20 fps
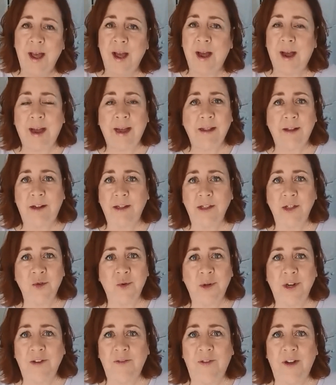I lost
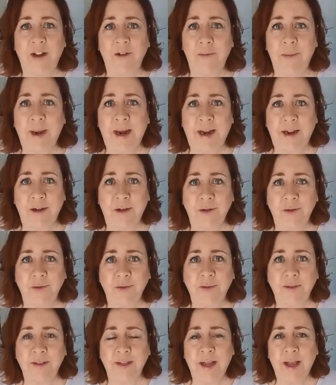25
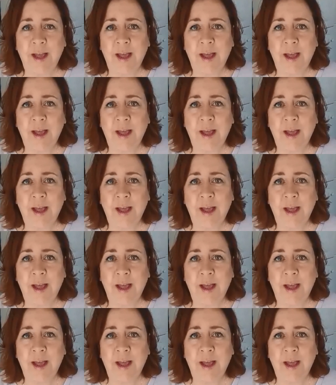pounds